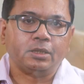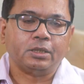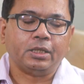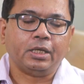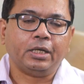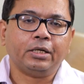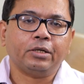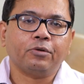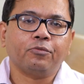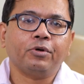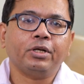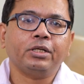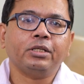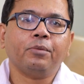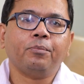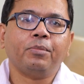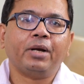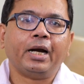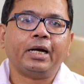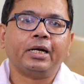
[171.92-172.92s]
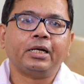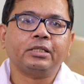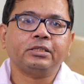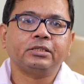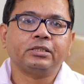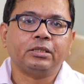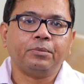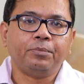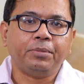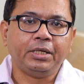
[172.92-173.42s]
that when the bladder
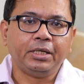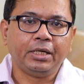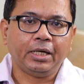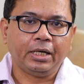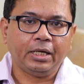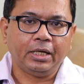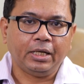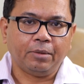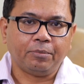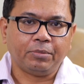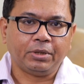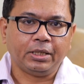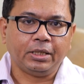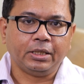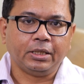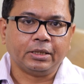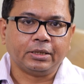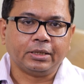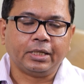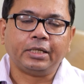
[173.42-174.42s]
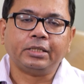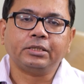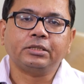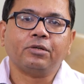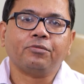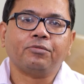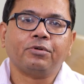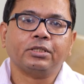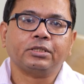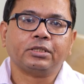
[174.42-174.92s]
is repeatedly emptied, that is
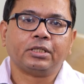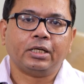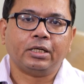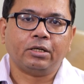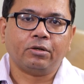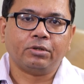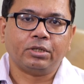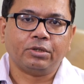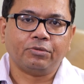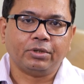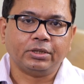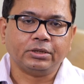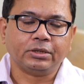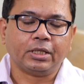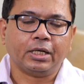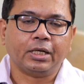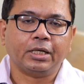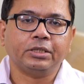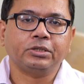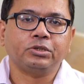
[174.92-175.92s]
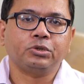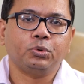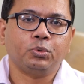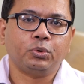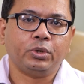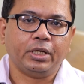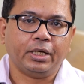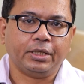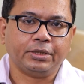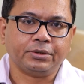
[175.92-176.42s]
the first line of defense against
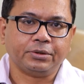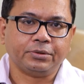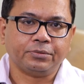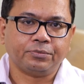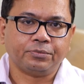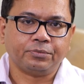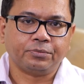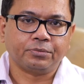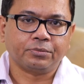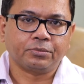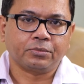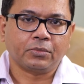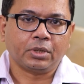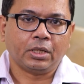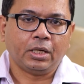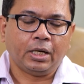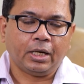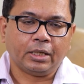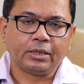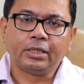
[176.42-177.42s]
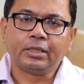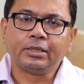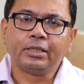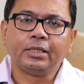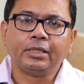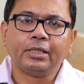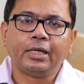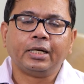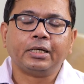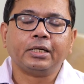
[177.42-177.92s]
UTIs. Other
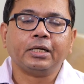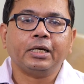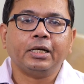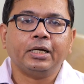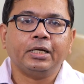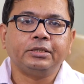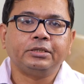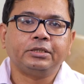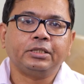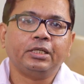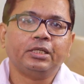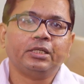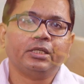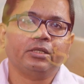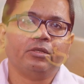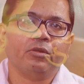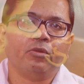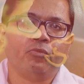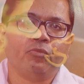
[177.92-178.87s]
than that, in children,